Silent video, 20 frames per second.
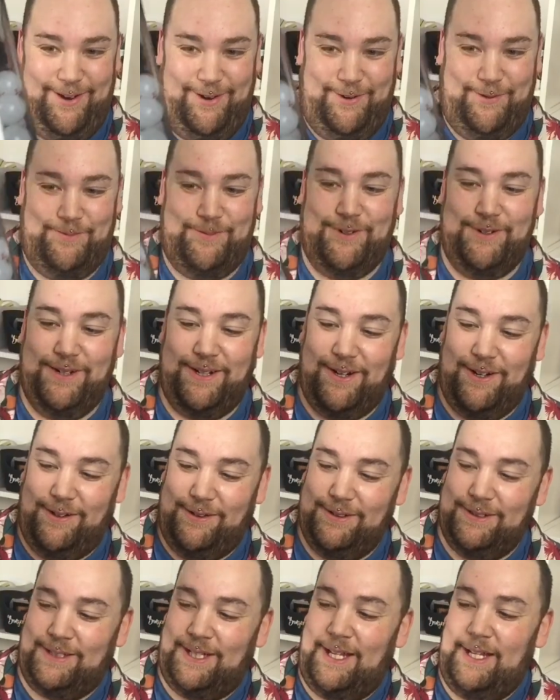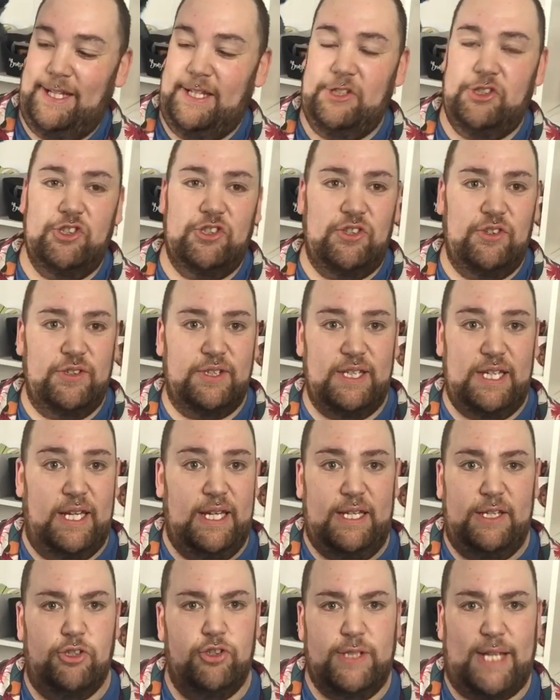Oh my god. It just look,
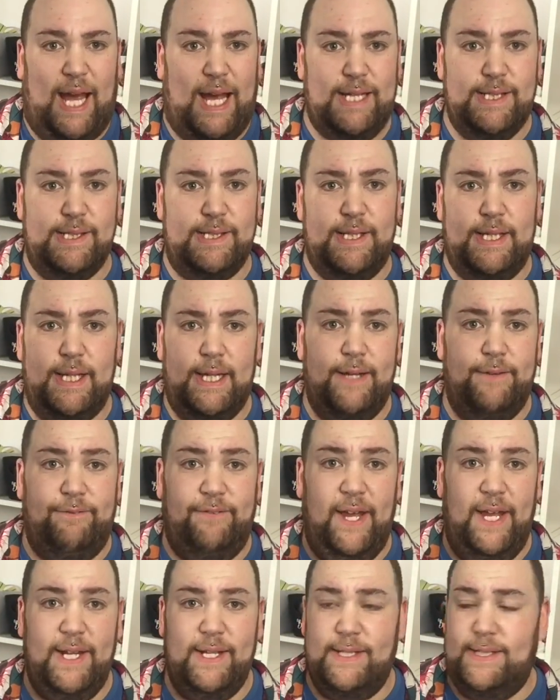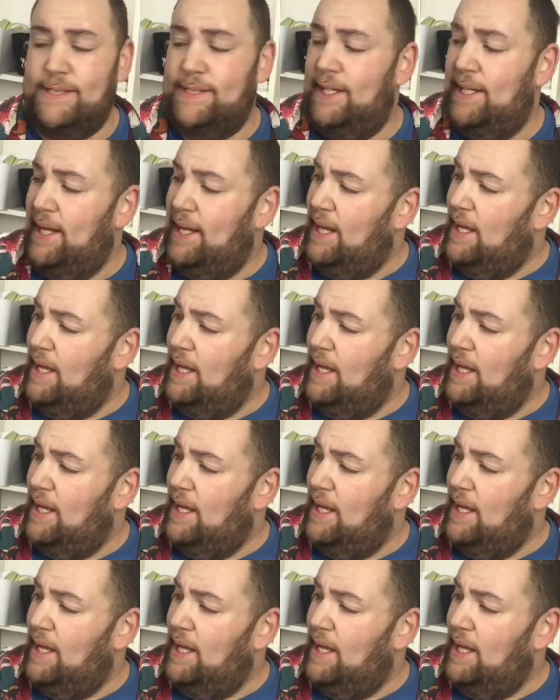it just adds to the effect.